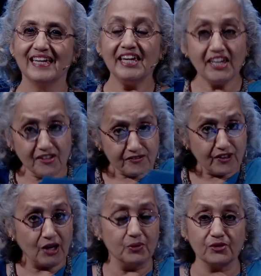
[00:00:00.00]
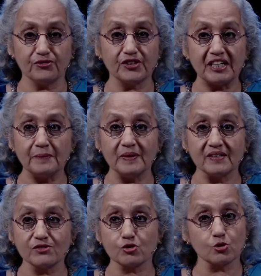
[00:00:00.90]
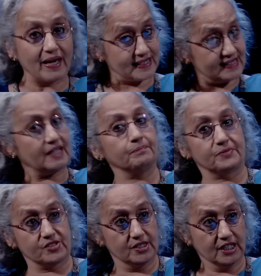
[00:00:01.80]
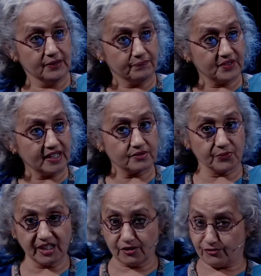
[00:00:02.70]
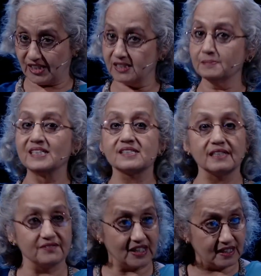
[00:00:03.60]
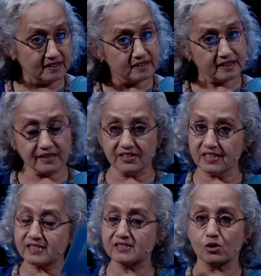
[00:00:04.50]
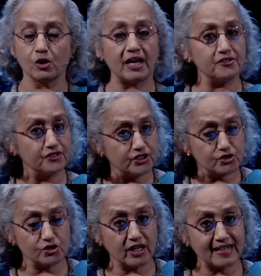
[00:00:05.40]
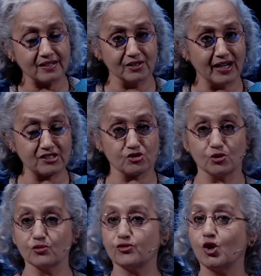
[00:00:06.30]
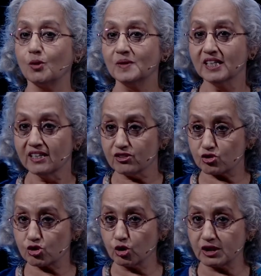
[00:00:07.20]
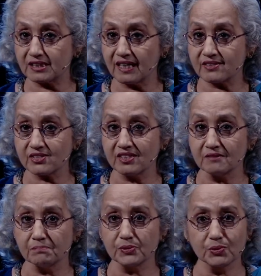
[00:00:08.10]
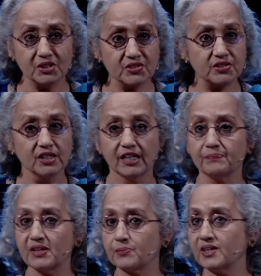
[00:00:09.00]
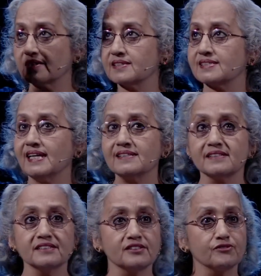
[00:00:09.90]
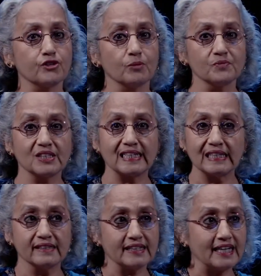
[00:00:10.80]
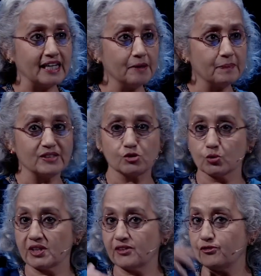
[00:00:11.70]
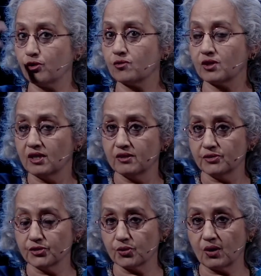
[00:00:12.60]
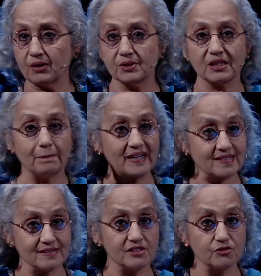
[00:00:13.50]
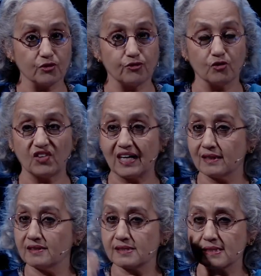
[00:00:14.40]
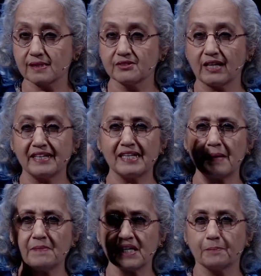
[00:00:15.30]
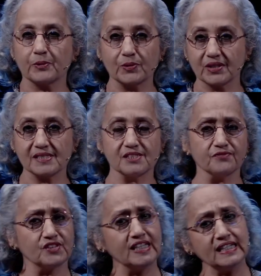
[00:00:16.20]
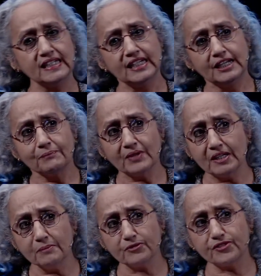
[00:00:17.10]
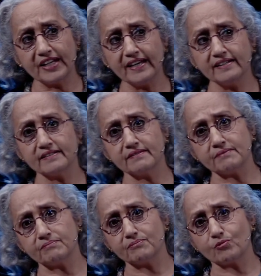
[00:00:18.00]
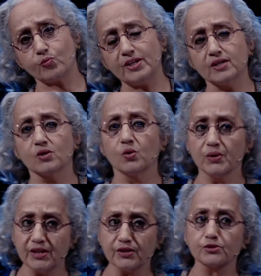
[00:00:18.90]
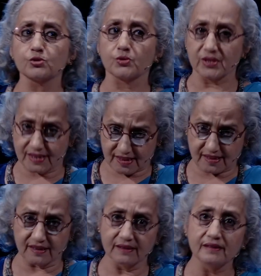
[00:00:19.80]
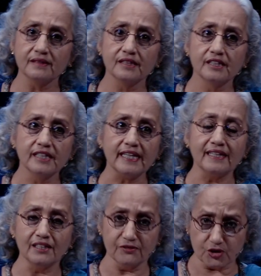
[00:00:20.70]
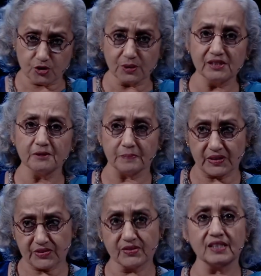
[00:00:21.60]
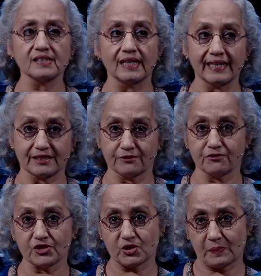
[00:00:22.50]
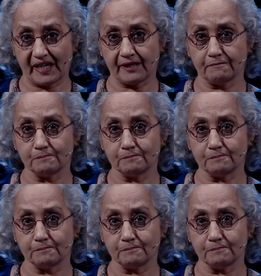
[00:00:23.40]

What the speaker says: If our frame is to accept that we are fundamentally violent, that yes, life in its natural form is short, nasty, and brutish, that we are descended from the killer ape, and so therefore, our capacity for violence is a dynamic, progressive thing, then I'm afraid we are going to risk individual depression and collective despair.